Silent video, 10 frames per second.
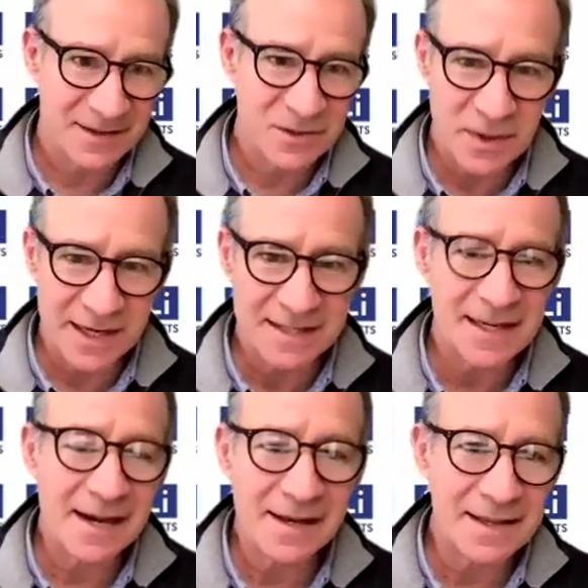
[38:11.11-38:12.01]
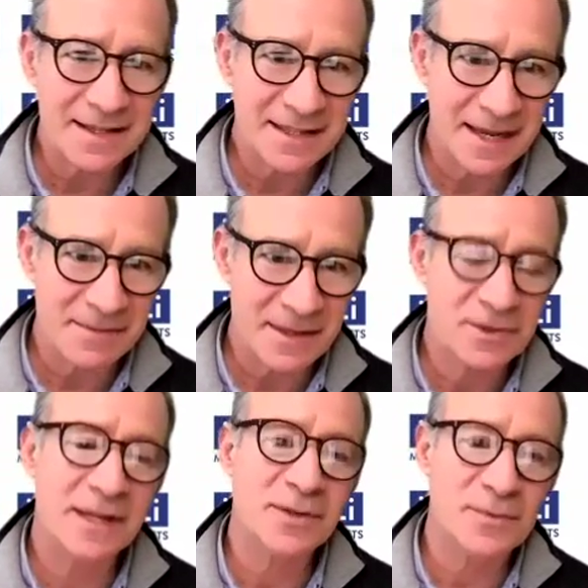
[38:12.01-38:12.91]
doing exactly the same they're
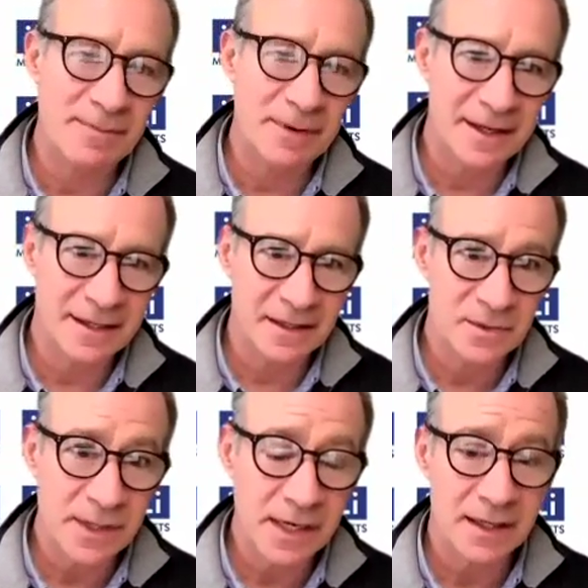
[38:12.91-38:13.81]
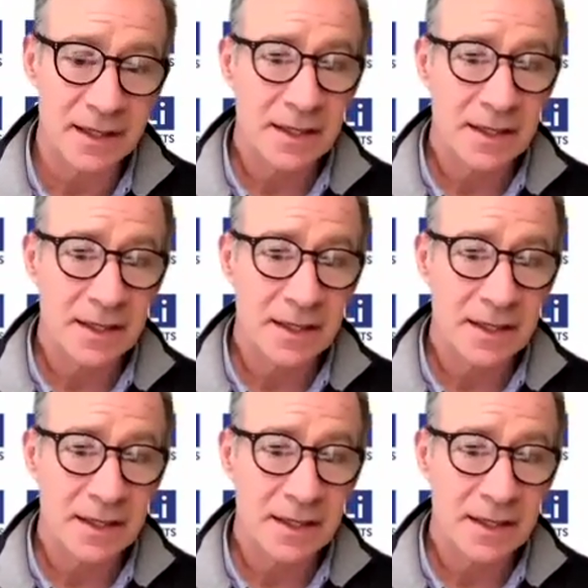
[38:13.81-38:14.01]
trying to replicate in Australia.